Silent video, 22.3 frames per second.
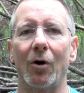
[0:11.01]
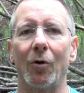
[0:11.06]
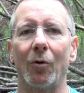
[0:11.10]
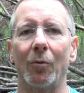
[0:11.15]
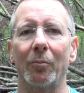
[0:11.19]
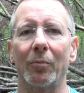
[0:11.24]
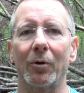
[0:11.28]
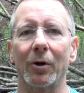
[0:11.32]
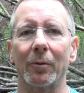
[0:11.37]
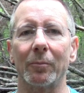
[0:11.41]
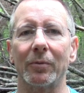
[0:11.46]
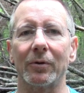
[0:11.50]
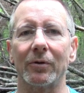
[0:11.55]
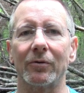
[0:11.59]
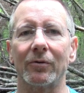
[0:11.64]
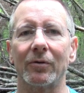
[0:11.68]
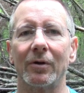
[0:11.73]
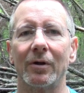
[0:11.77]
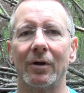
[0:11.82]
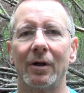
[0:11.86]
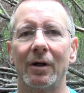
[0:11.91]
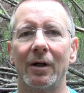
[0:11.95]
on
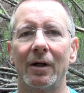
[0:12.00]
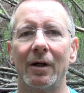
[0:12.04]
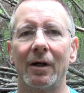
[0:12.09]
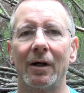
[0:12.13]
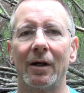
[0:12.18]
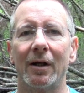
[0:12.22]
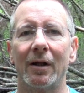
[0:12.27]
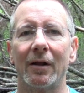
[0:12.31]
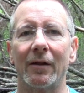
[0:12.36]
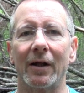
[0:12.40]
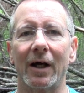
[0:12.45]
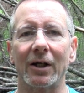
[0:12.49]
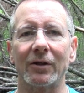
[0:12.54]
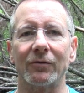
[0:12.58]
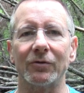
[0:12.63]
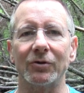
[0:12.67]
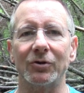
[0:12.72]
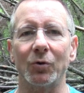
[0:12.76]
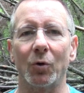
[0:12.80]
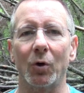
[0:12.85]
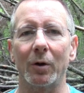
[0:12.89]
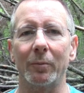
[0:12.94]
Purpose. Thanks
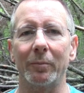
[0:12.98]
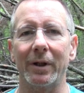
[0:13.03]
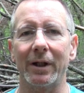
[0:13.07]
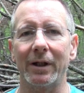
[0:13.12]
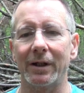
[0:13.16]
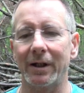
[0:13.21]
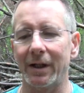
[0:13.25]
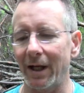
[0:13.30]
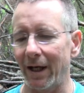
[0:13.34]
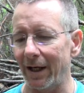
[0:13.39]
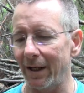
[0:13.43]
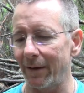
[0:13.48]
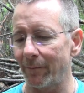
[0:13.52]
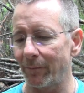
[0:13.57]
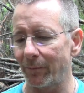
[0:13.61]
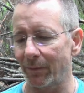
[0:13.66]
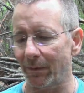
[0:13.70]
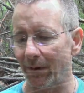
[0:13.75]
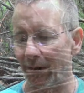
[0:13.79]
for joining me today.